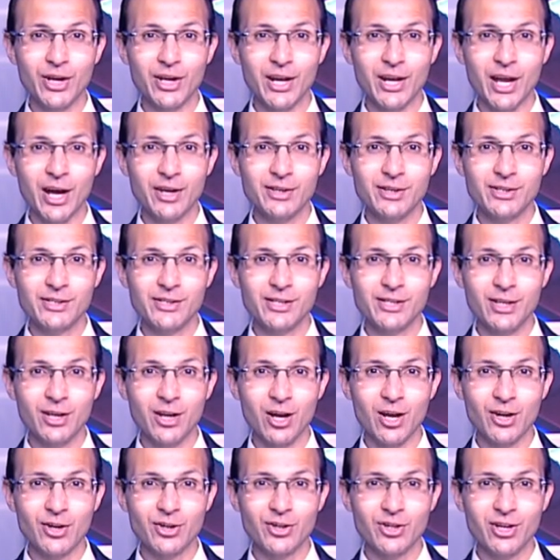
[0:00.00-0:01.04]
announced the
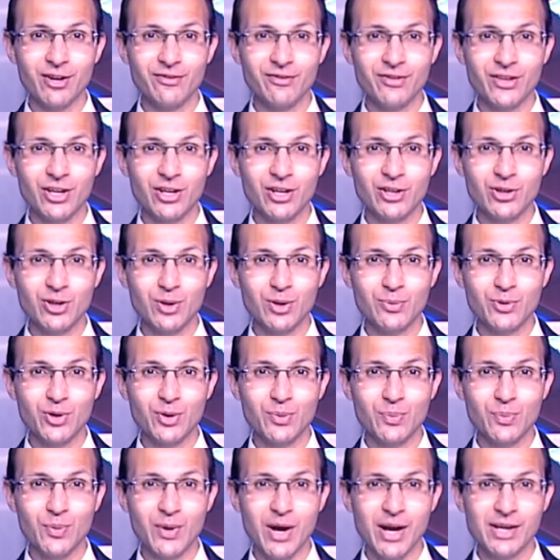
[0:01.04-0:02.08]
launch of the
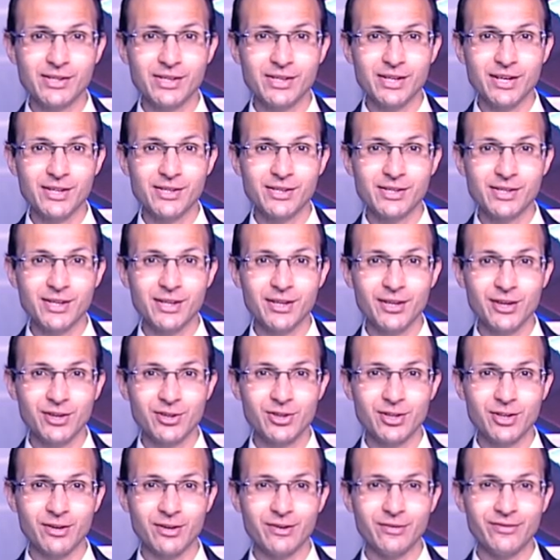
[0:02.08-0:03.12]
Egyptian Presidency
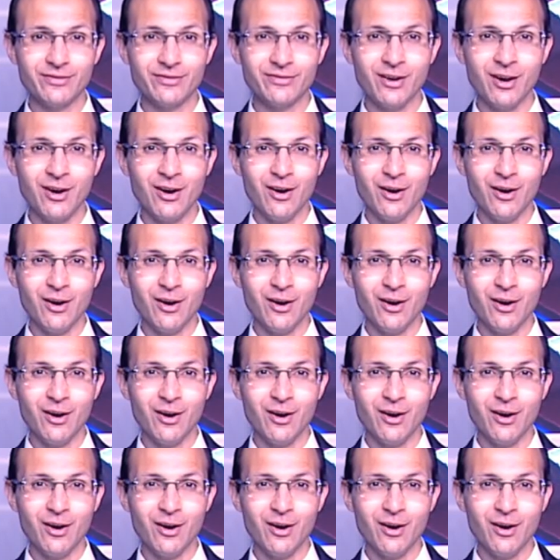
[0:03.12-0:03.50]
Initiative